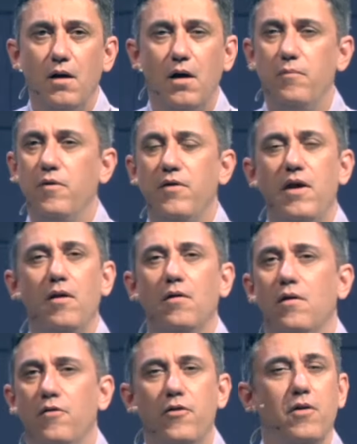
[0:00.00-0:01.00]
Um, they're,
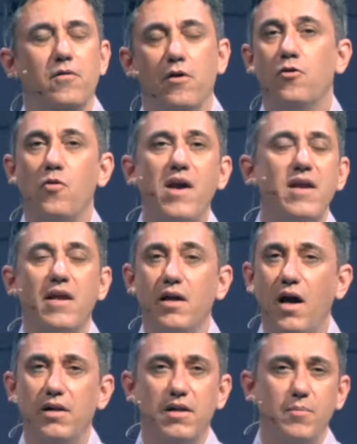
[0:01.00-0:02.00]
they're, they're great and
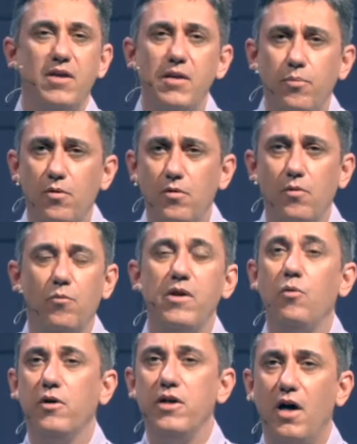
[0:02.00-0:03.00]
godly people. We
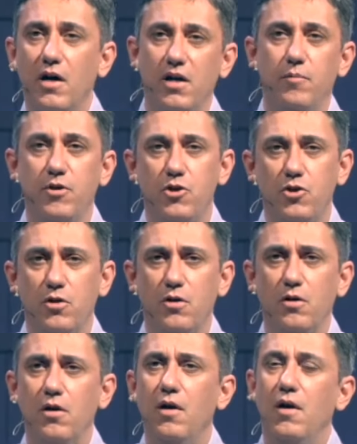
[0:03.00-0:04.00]
were young and
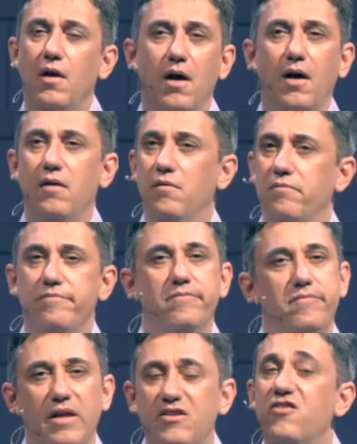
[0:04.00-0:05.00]
immature. Uh,
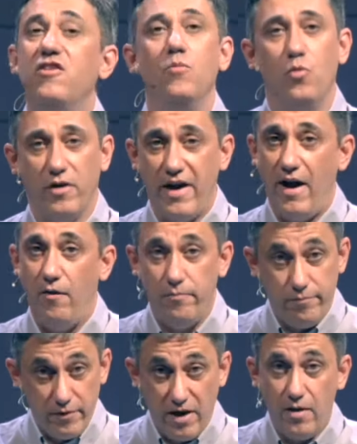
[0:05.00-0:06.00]
it just didn't work out,
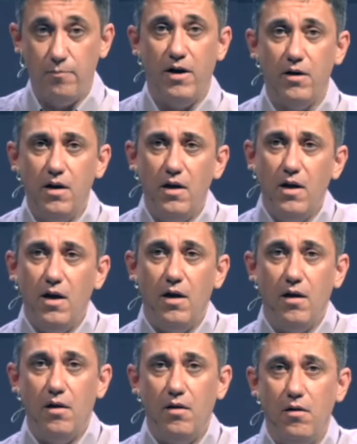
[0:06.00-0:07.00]
okay? But
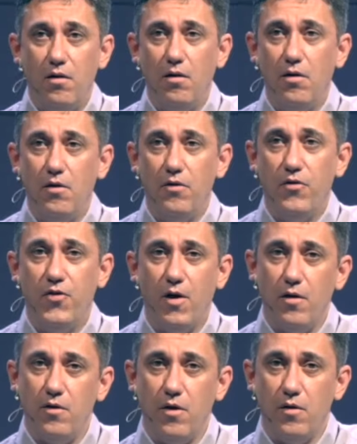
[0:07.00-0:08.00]

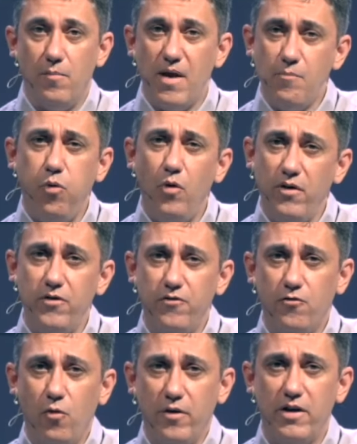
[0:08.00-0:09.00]
the, the, the main point of the
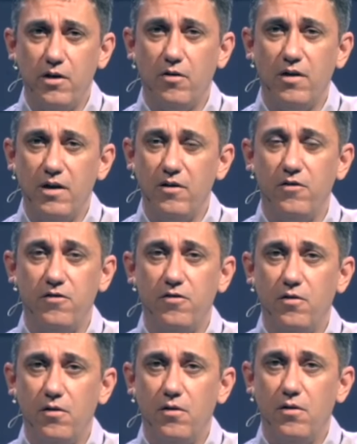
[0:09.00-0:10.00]
story here is
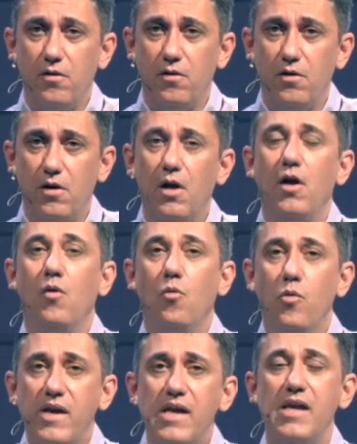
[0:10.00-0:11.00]

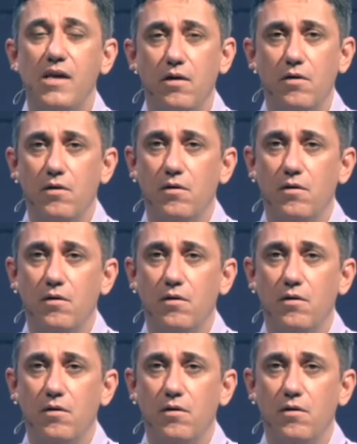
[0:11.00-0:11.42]
we